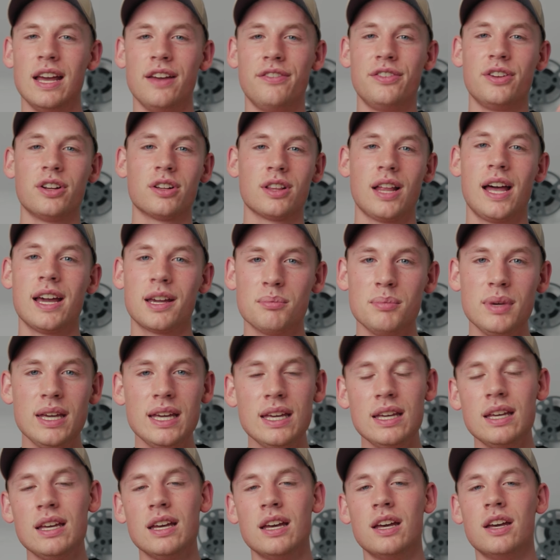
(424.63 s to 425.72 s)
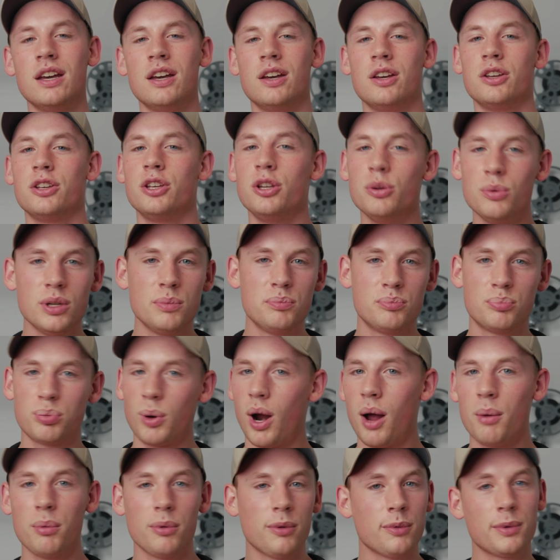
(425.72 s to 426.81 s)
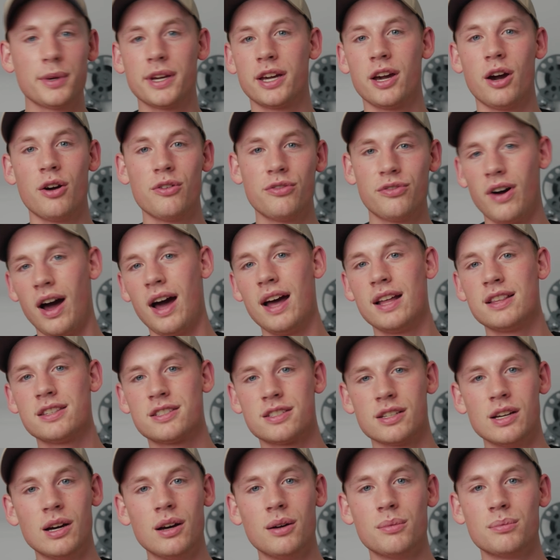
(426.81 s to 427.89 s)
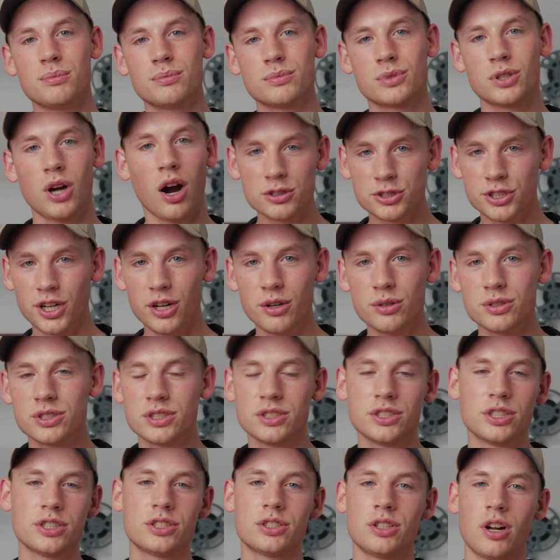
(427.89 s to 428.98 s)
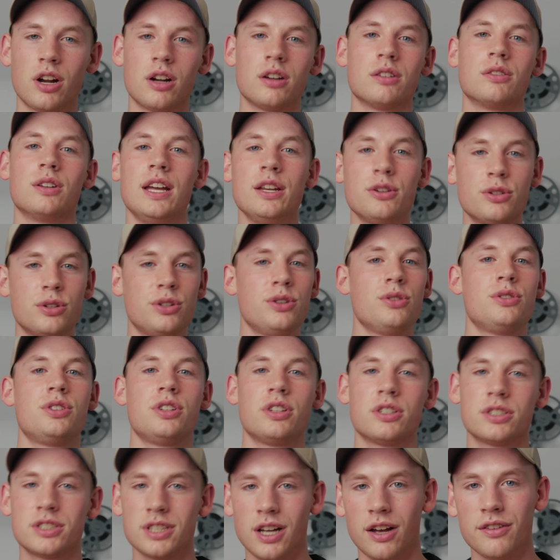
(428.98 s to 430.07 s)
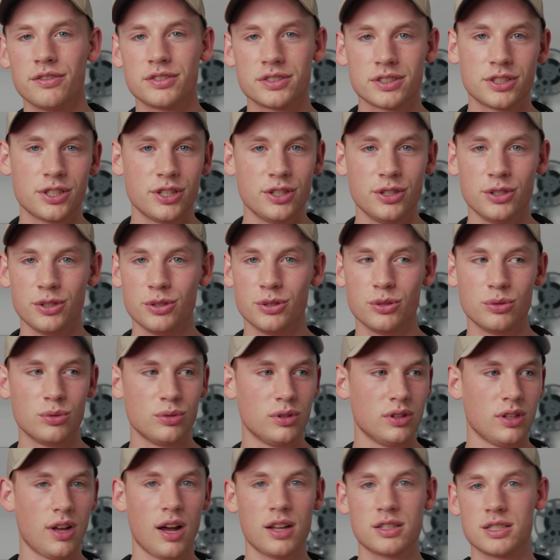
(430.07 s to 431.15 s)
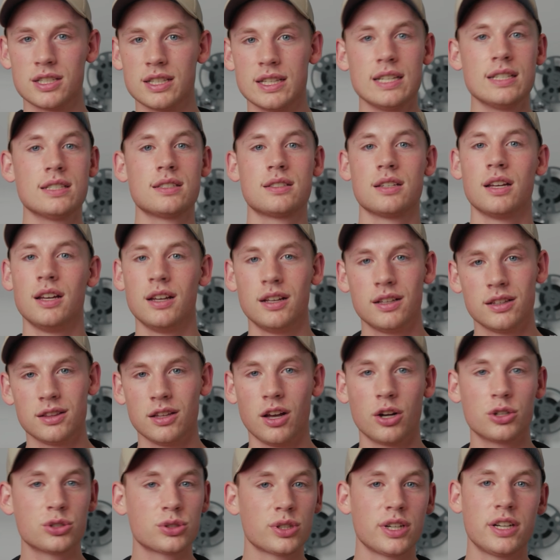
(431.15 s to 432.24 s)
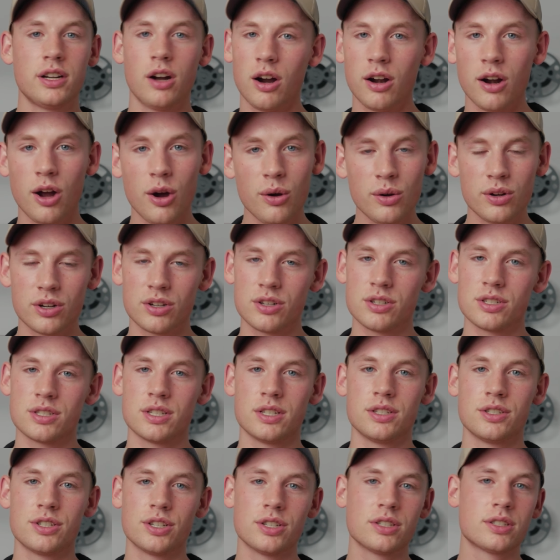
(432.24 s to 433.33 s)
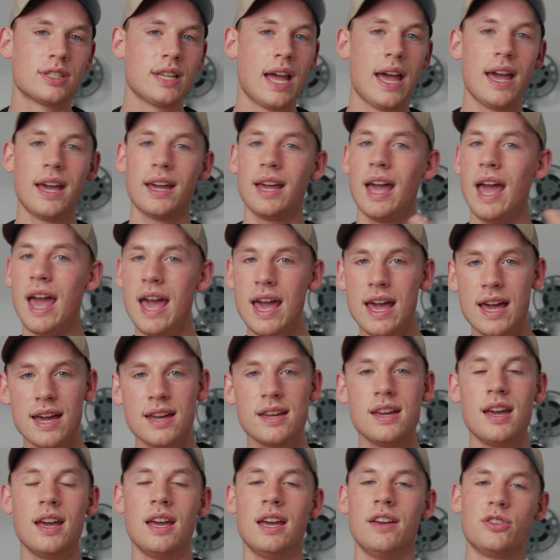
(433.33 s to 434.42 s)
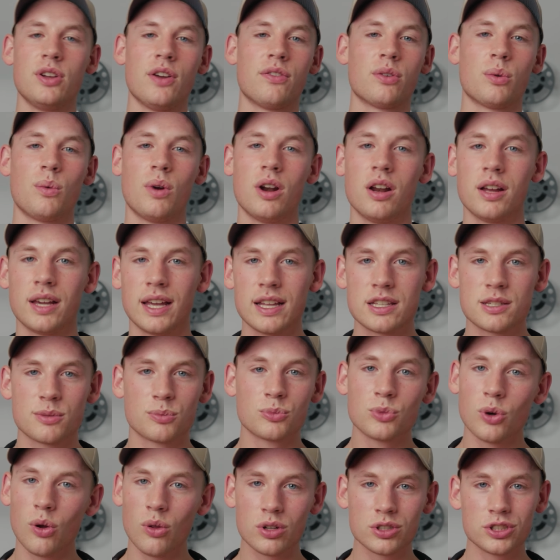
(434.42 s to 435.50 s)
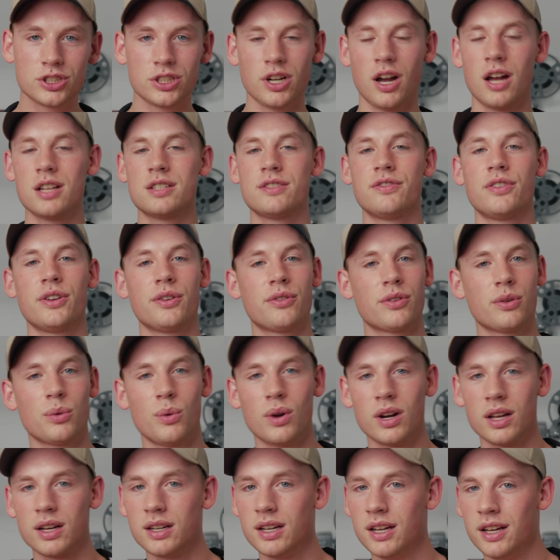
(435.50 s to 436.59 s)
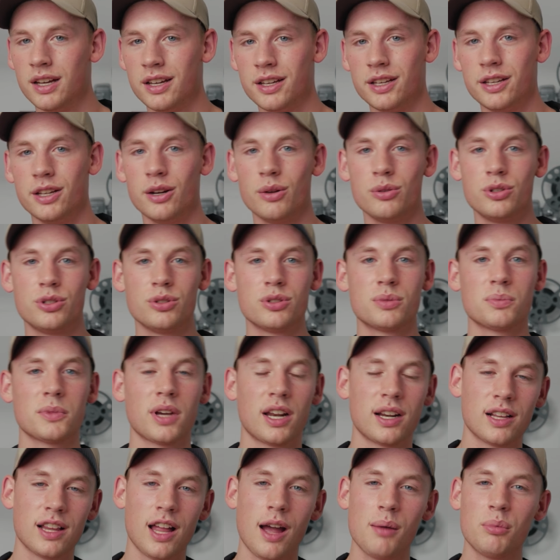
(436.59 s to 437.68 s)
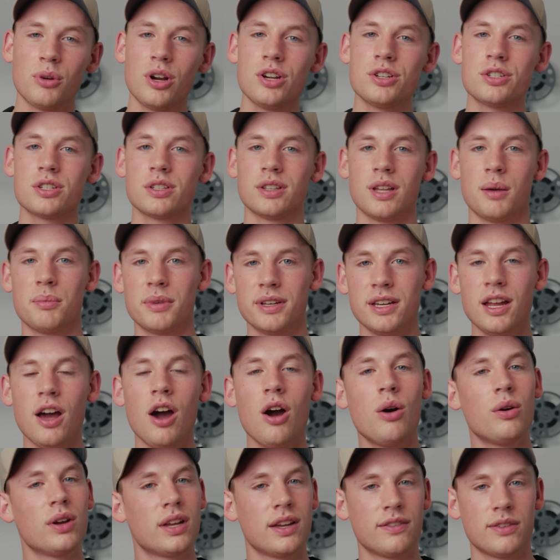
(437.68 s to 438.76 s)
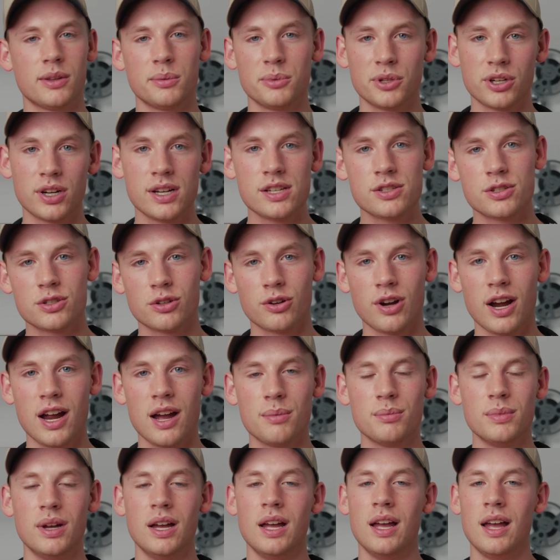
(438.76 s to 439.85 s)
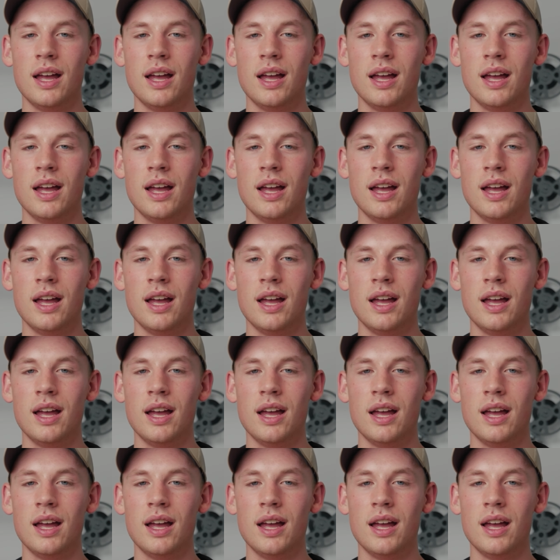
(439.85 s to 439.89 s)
if you're like me, you would probably go find some car shows and just start introducing yourselves to lots of these luxury car owners and just saying, hey, if you ever want to get some roller shots, if you ever want to, do some kind of collaboration, let me know, give them your Instagram.